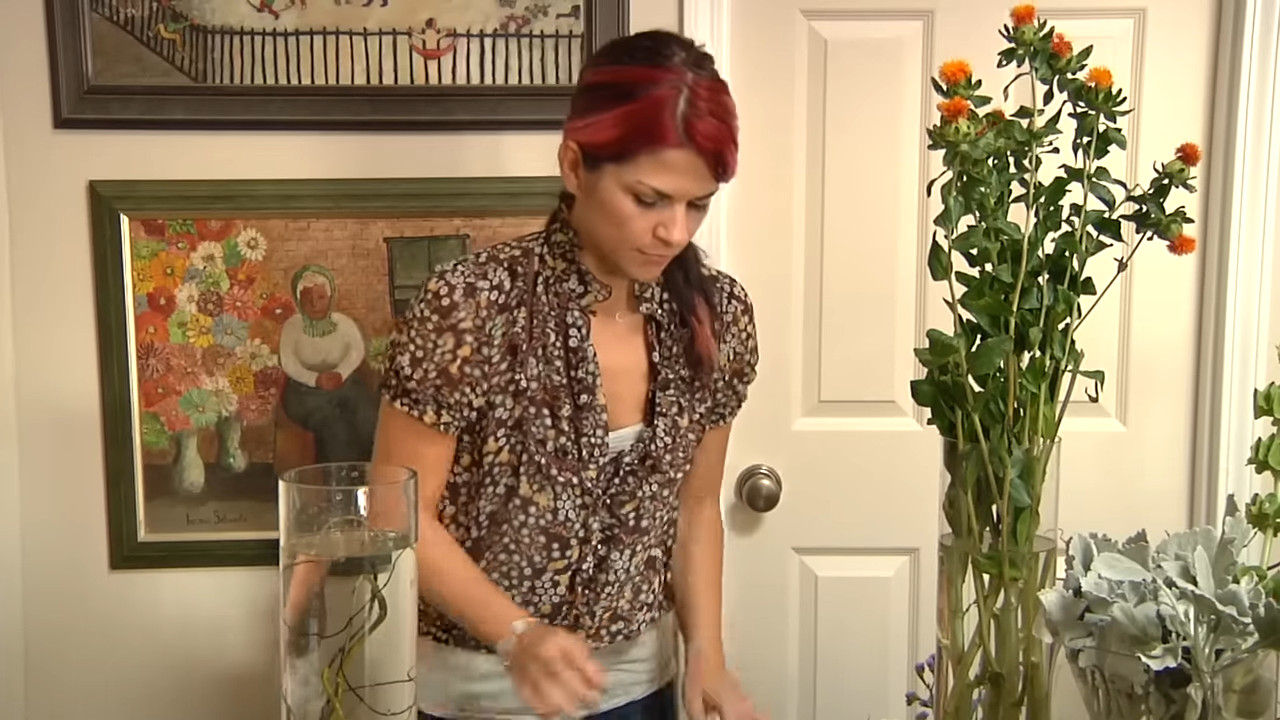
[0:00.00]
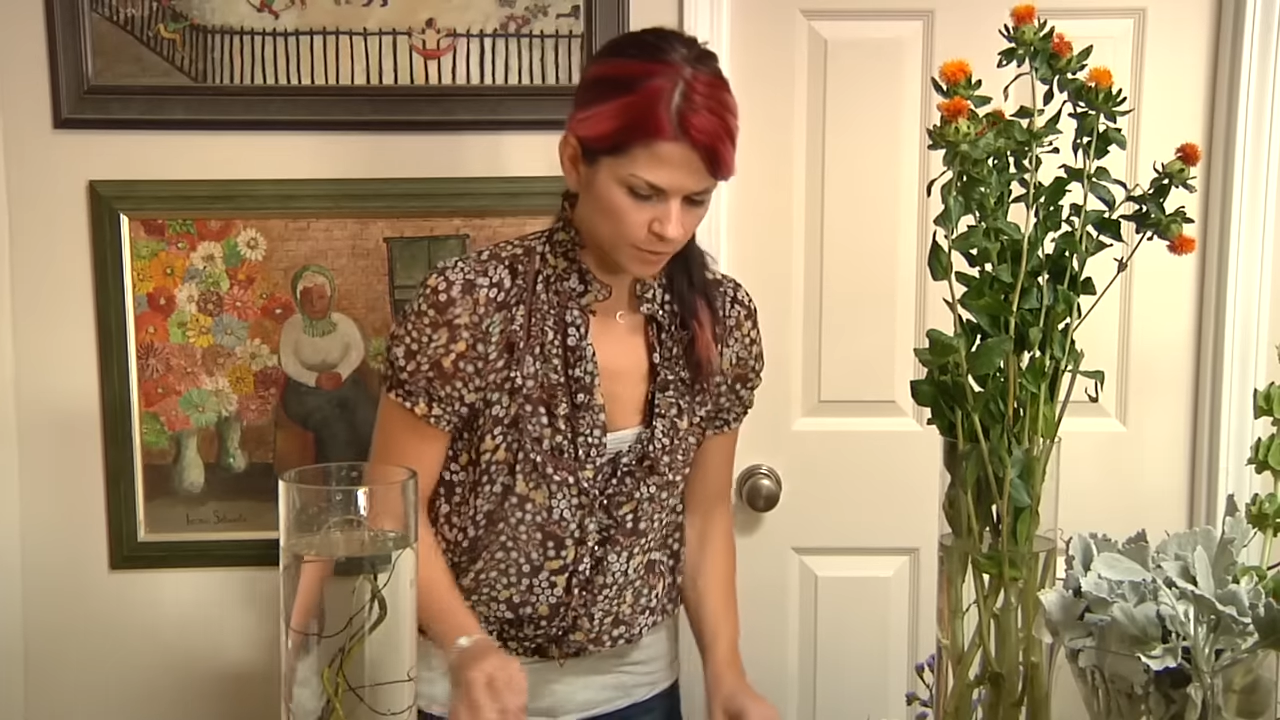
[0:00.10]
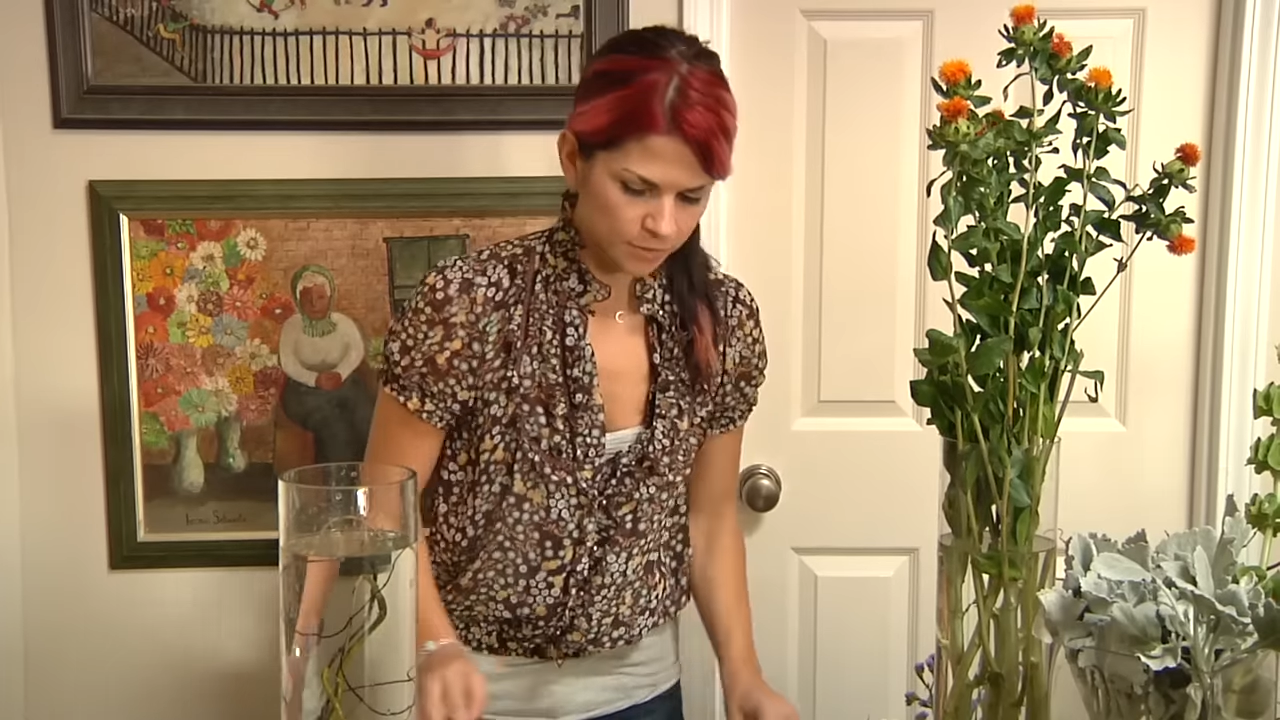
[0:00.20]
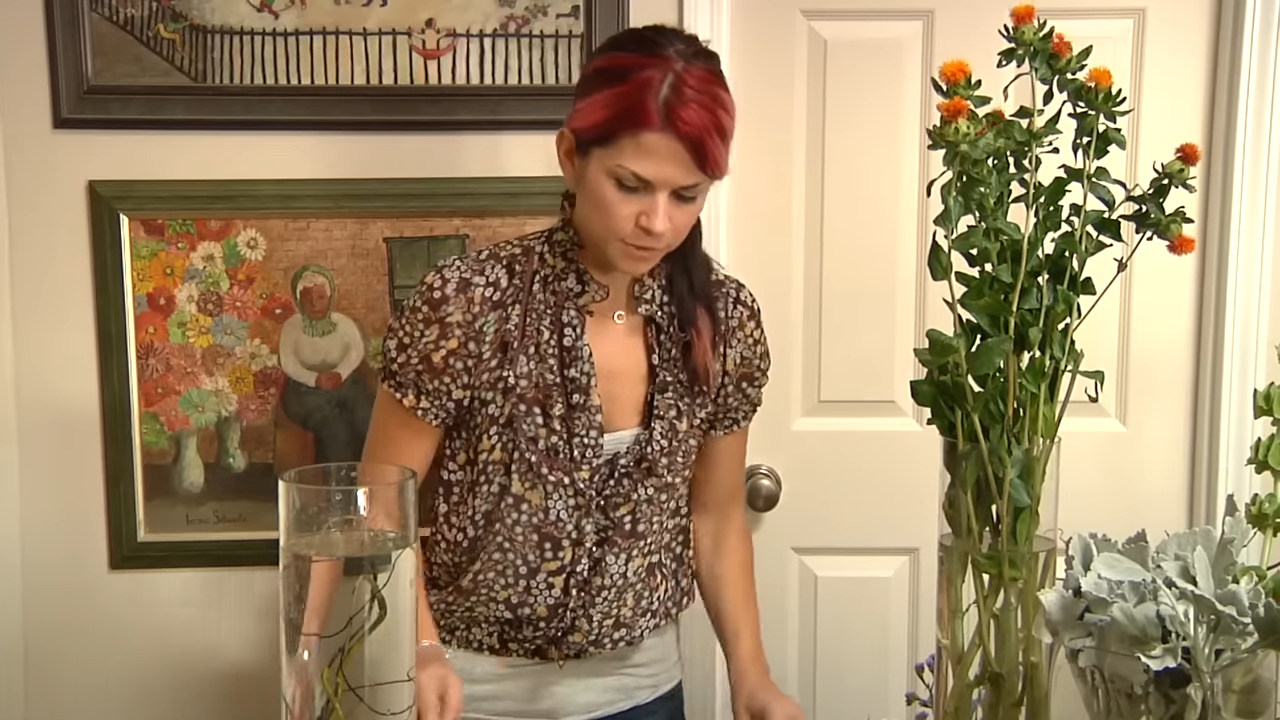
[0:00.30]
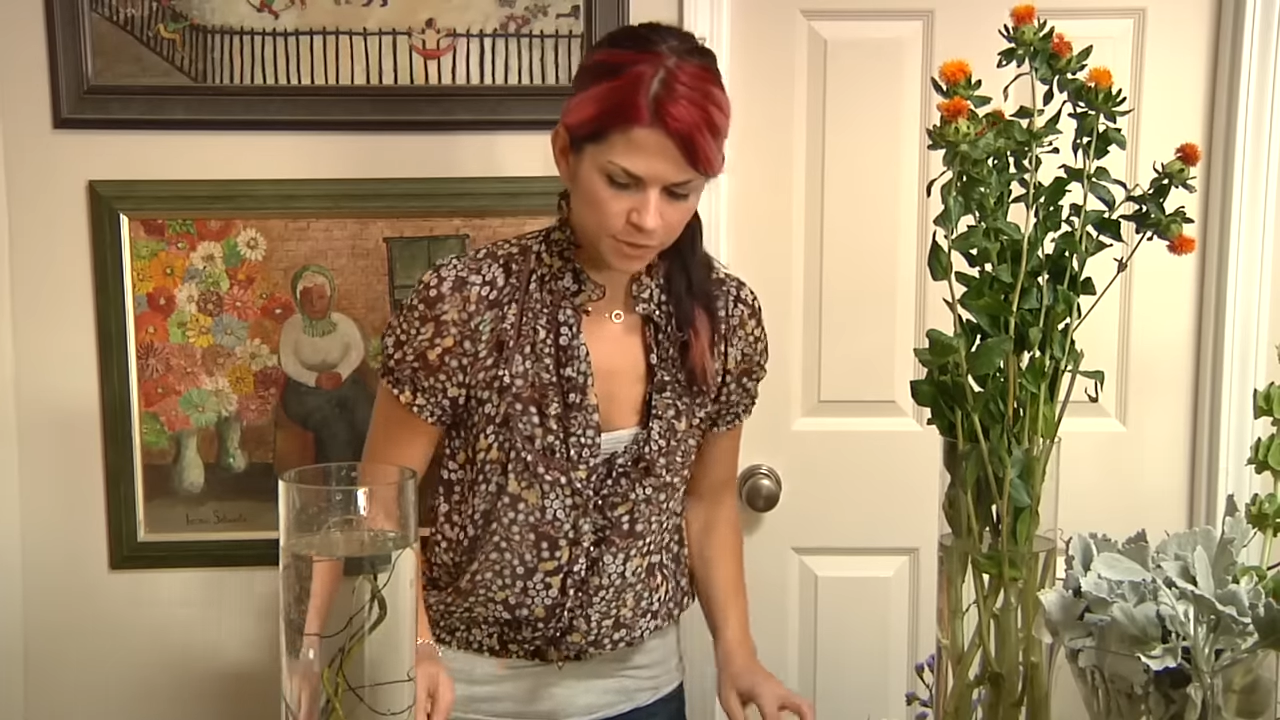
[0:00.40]

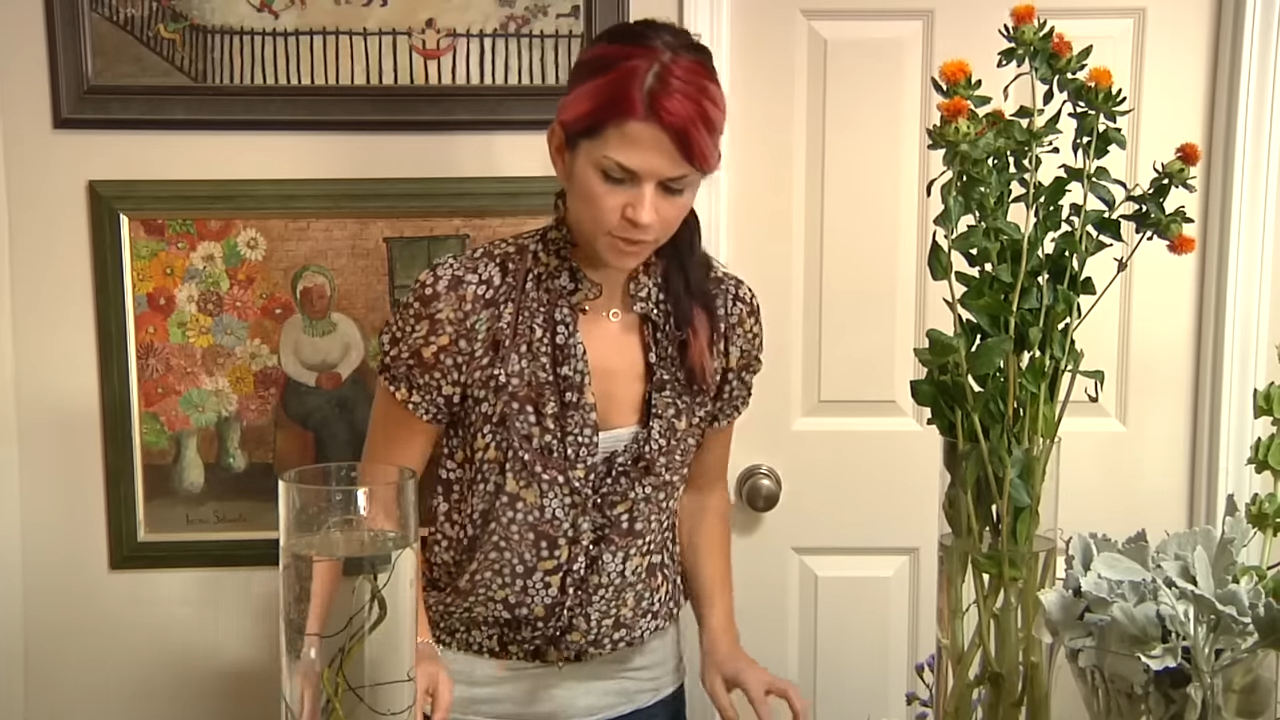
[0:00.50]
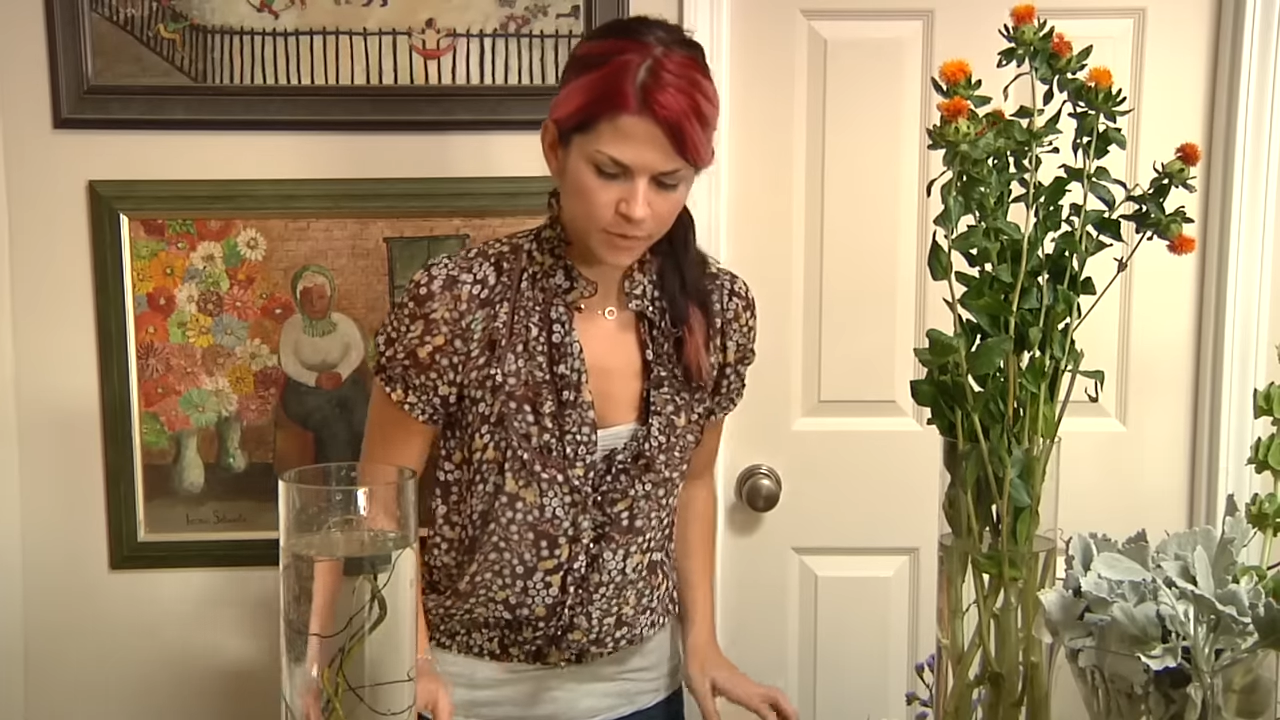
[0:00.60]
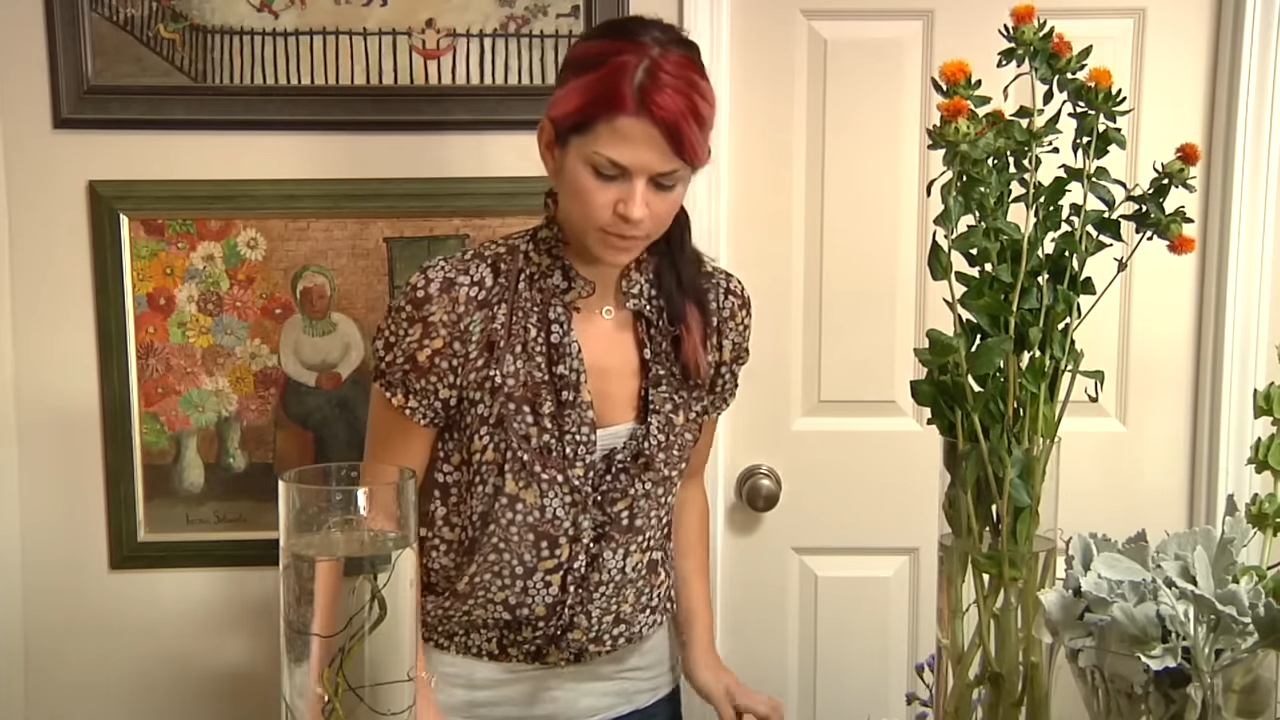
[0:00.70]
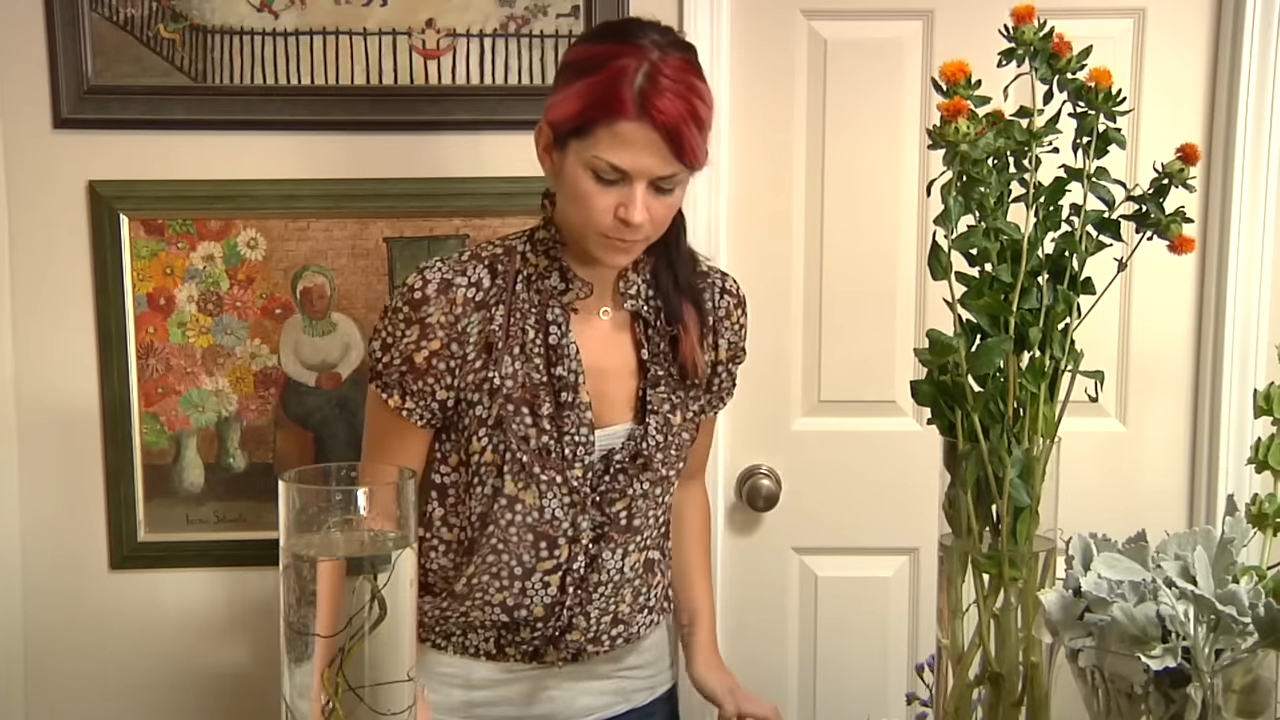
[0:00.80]
First, you're going